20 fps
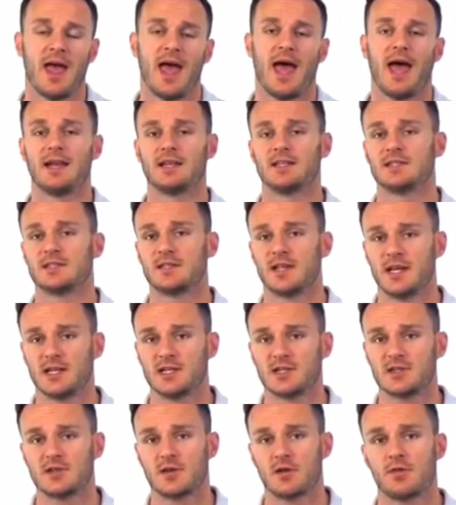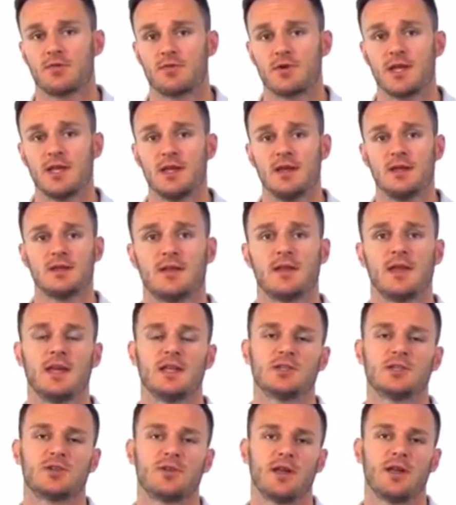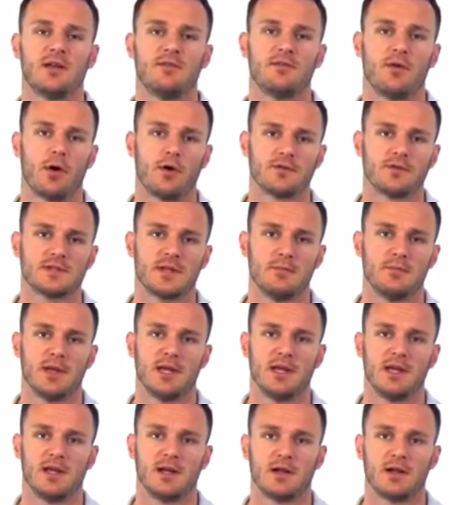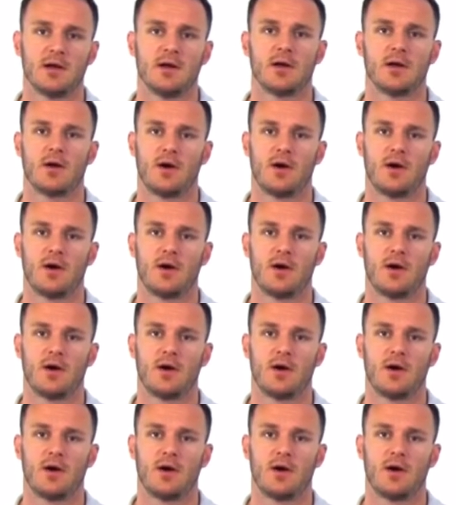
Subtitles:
and in stage 3, injury involves the medial